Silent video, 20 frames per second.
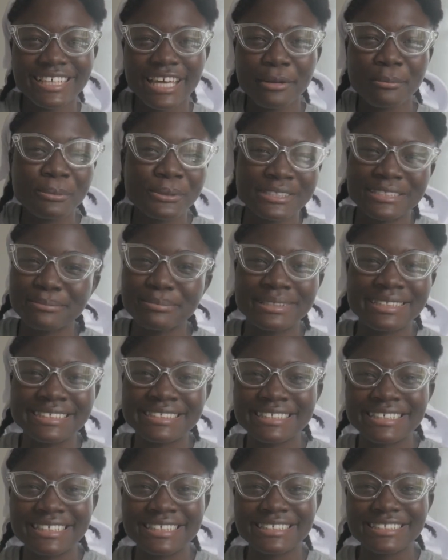and
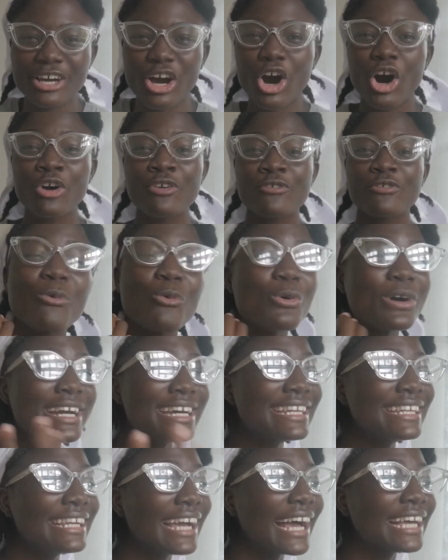possibilities of
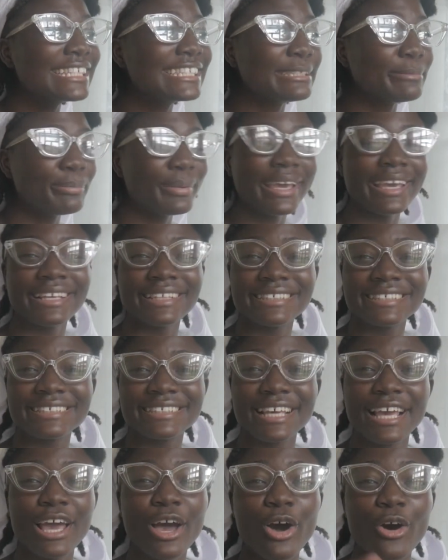one
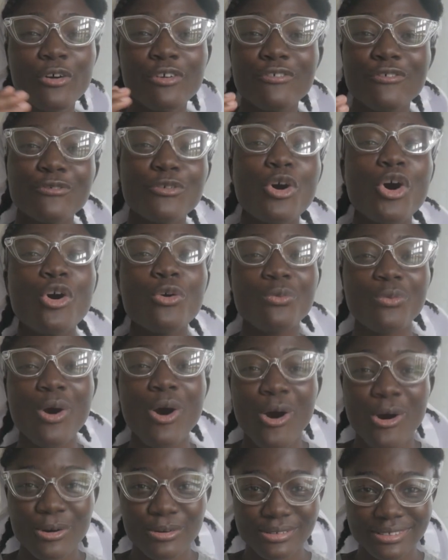space, 4
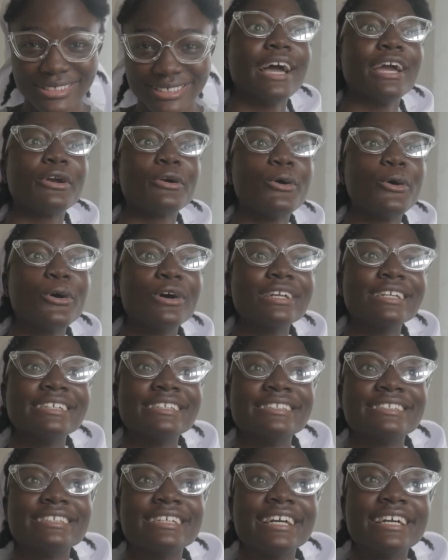walls. I call
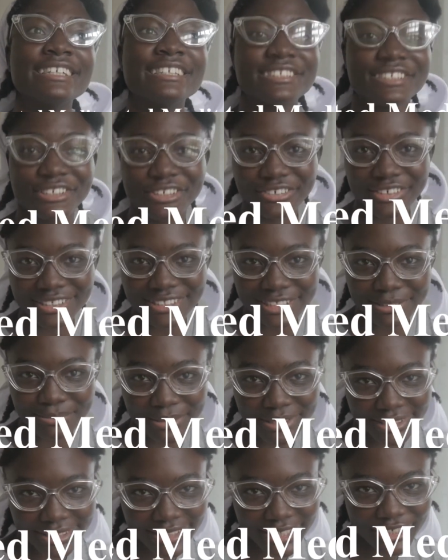it integrated
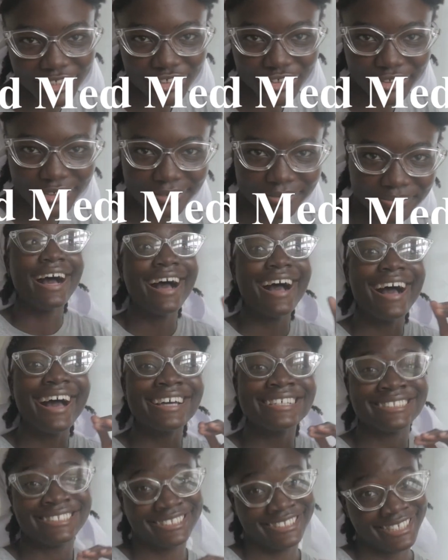meditation.
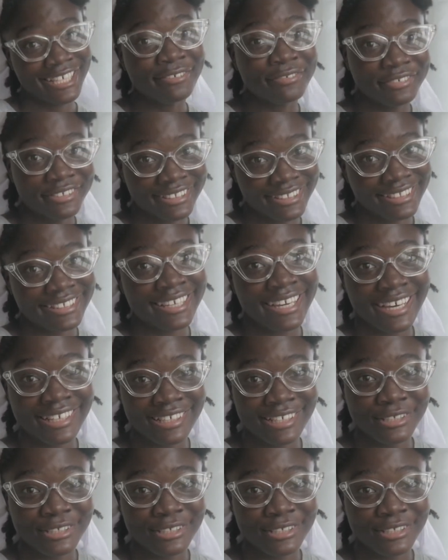I definitely had a